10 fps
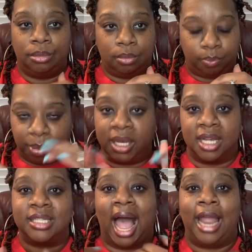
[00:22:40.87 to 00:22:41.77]

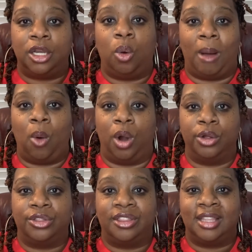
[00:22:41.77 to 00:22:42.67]
because I know my
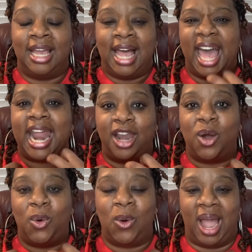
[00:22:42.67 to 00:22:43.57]
worth and I
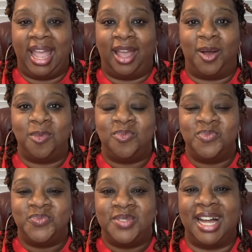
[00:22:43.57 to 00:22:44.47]
know who I am.
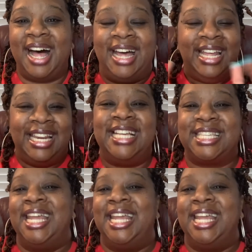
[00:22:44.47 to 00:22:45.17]
Listen,